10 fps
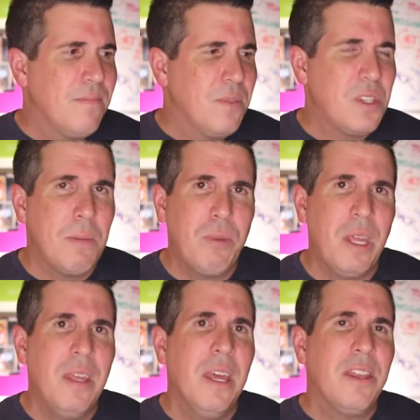
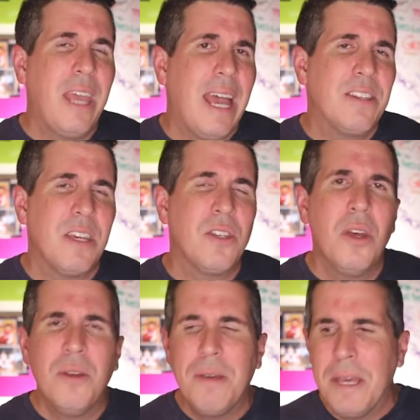Simply, they ask us,
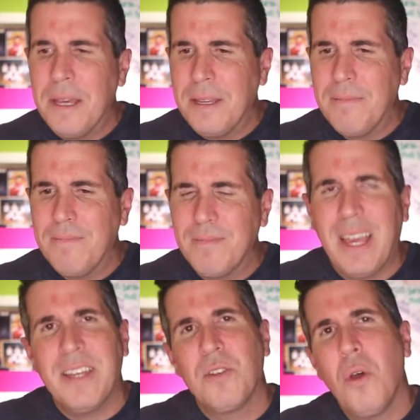
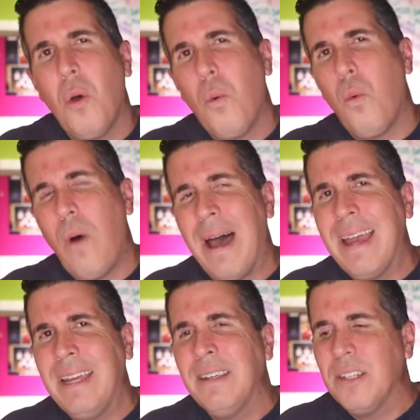guys,
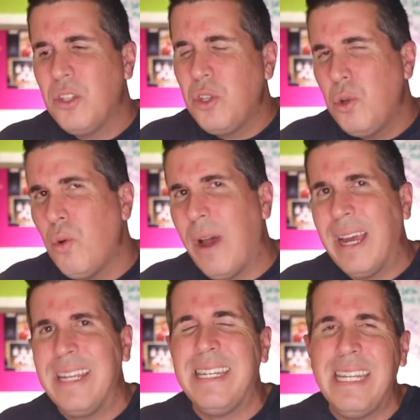why do
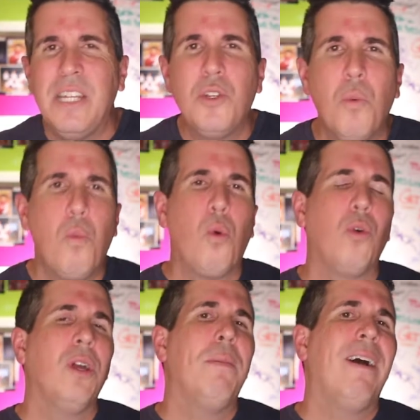I need to
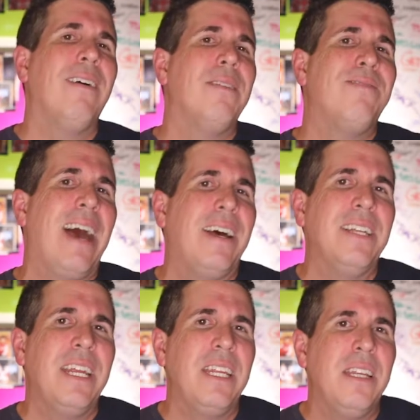worry about
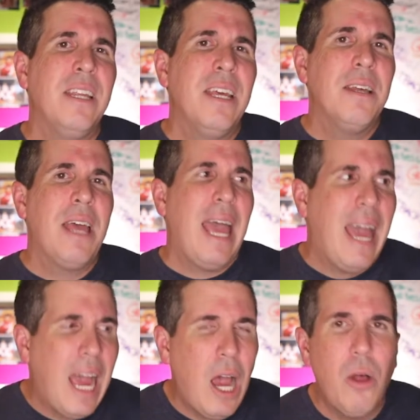validating
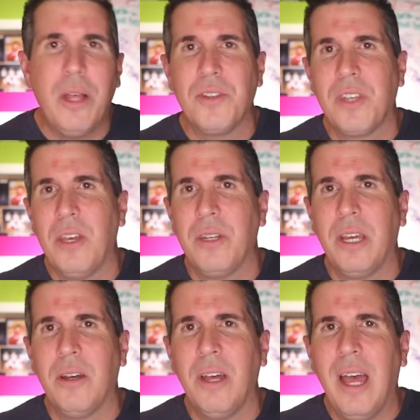how I'll scale
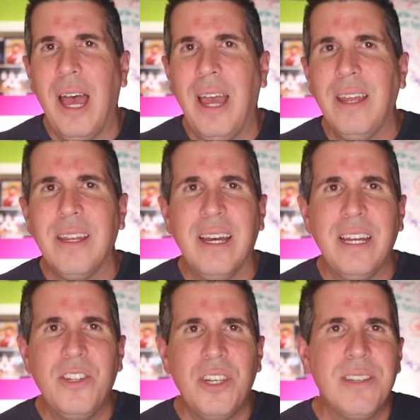now? I
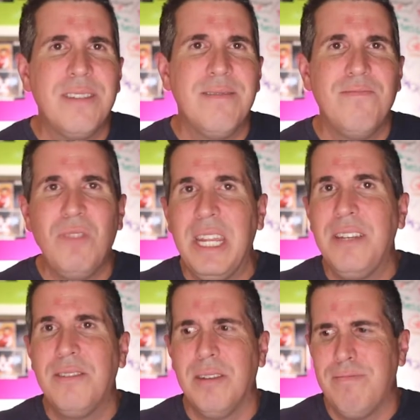just
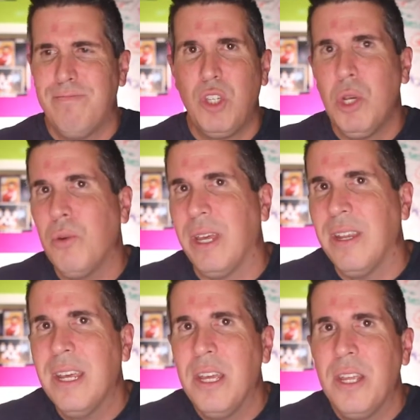need to do
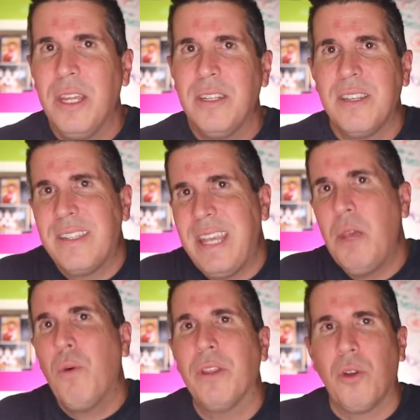it to see
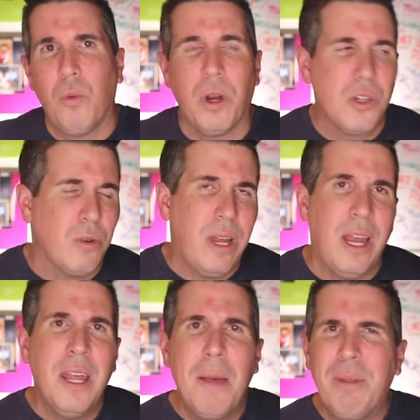whether it works or not.